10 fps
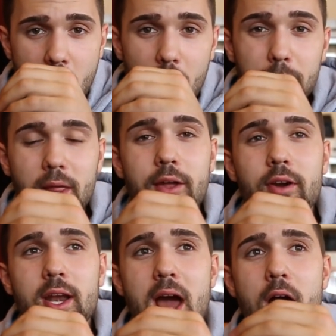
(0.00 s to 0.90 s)
Our plan
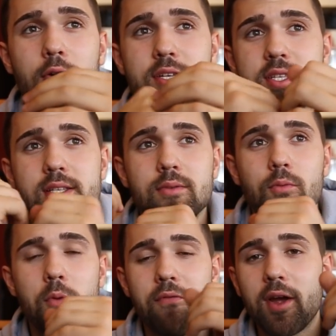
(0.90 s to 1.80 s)
right now is
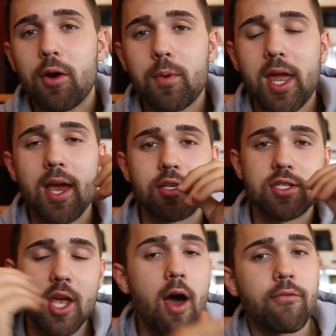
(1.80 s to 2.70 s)
we figure we can't
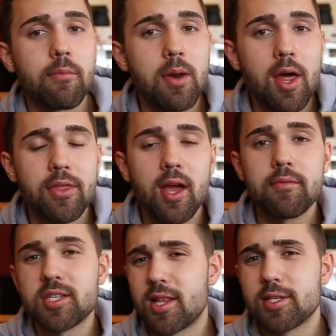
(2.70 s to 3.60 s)
just cut from nothing.
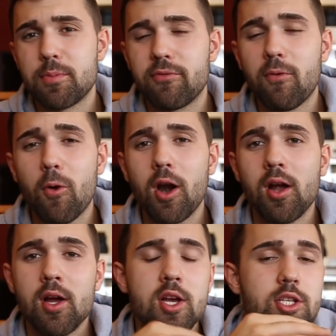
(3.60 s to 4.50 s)
I've said this before.
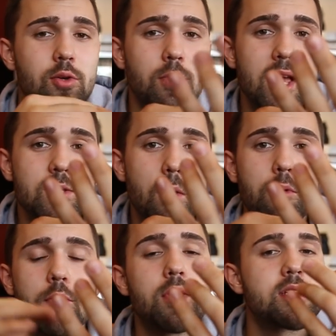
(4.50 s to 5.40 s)
So that's why
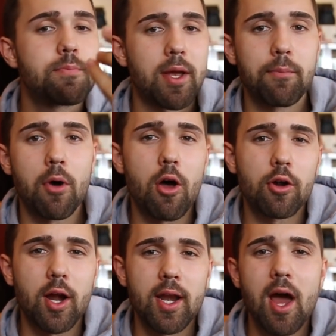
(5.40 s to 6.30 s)
we're doing this big
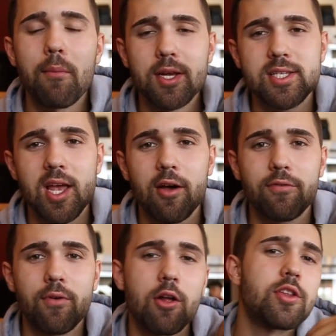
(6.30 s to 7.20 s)
bulk right now. Myself,
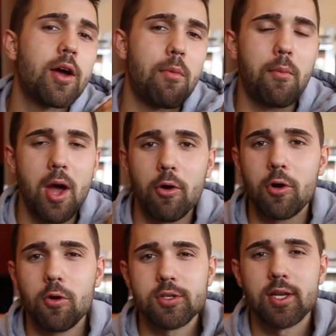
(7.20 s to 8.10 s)
I'll talk about my own
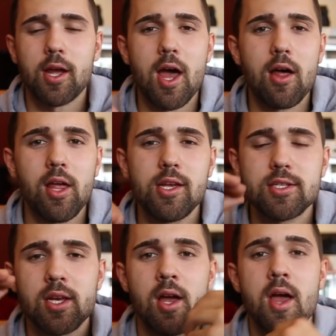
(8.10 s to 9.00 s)
goals and Kyle
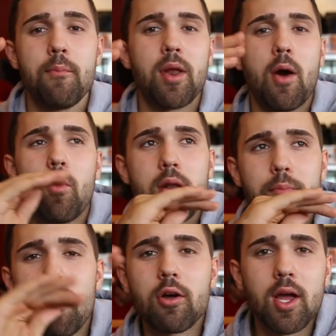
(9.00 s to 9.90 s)
his but I want
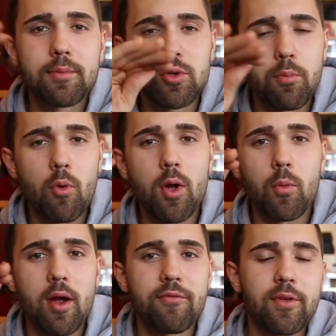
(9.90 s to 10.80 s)
to bulk up to a point
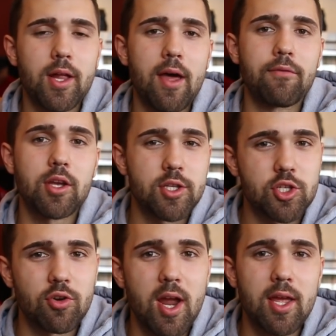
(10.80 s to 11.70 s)
where I feel I have good
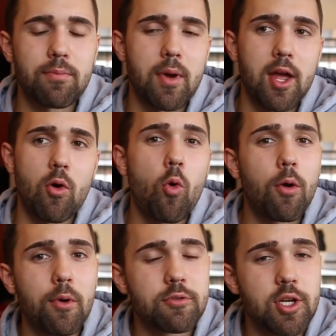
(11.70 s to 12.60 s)
strength. My
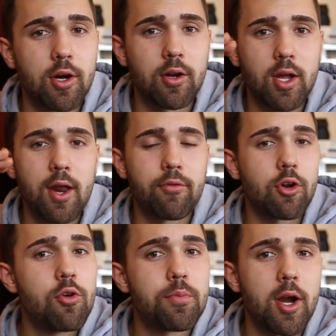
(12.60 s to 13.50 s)
hormones are kind of
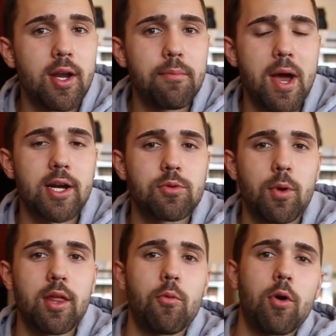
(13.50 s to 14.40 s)
recuperated back to
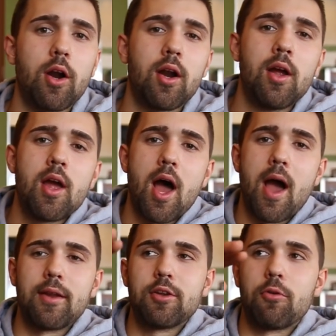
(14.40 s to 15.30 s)
where they were.
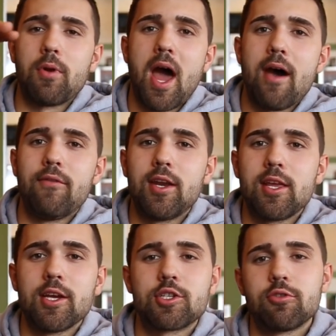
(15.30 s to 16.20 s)
I don't have any
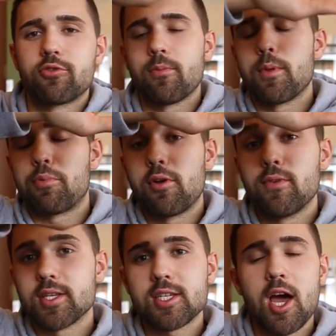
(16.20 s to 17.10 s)
issues from the
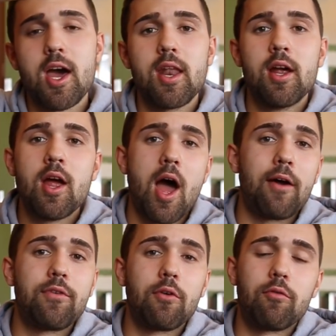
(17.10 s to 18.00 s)
previous cut.
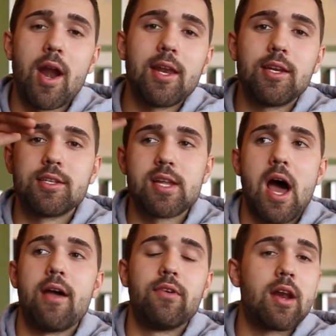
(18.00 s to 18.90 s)
I feel ready to
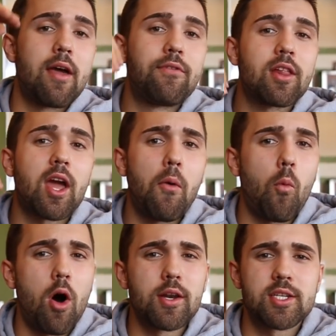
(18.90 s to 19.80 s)
dive in, and I feel like I
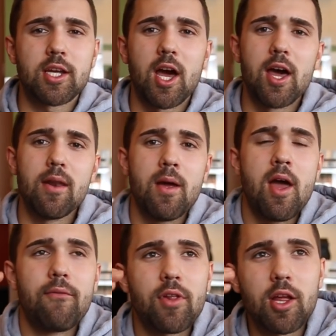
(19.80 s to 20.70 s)
want to cut.
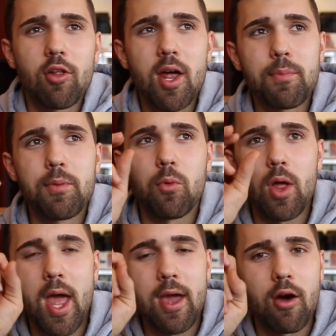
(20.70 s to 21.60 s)
I feel like a lot of
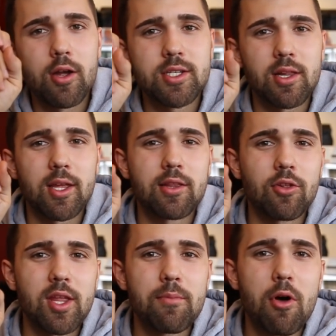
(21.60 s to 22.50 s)
people hang on to like the
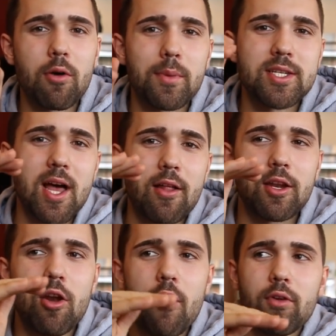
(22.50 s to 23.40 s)
lean bulk
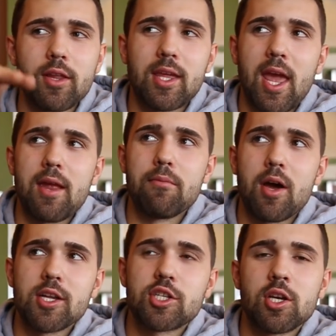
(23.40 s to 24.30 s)
mentality, not really gain
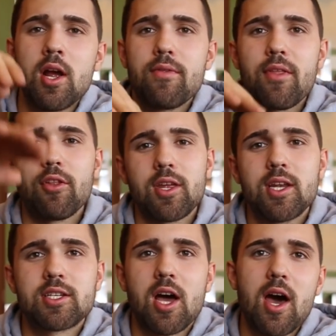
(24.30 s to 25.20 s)
much, and they'll
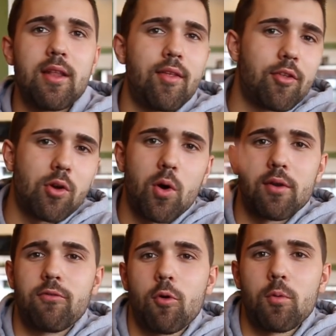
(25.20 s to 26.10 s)
eat a ton, and then they'll go on
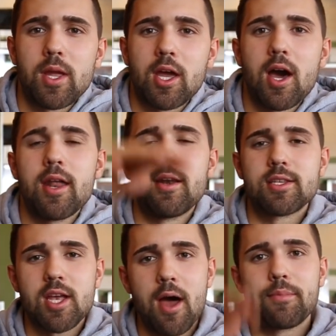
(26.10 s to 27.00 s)
a four-week cut, and
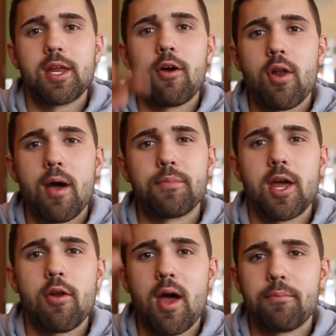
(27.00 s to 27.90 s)
it's up, down, up,
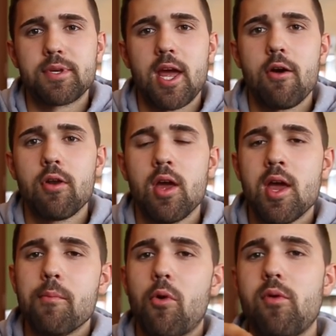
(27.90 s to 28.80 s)
down, up, down.
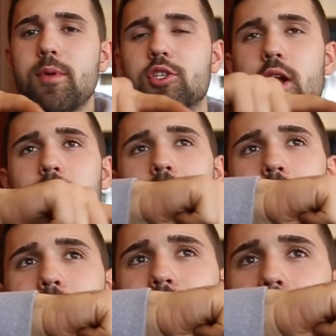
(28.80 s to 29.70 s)
But we've been trying to kind of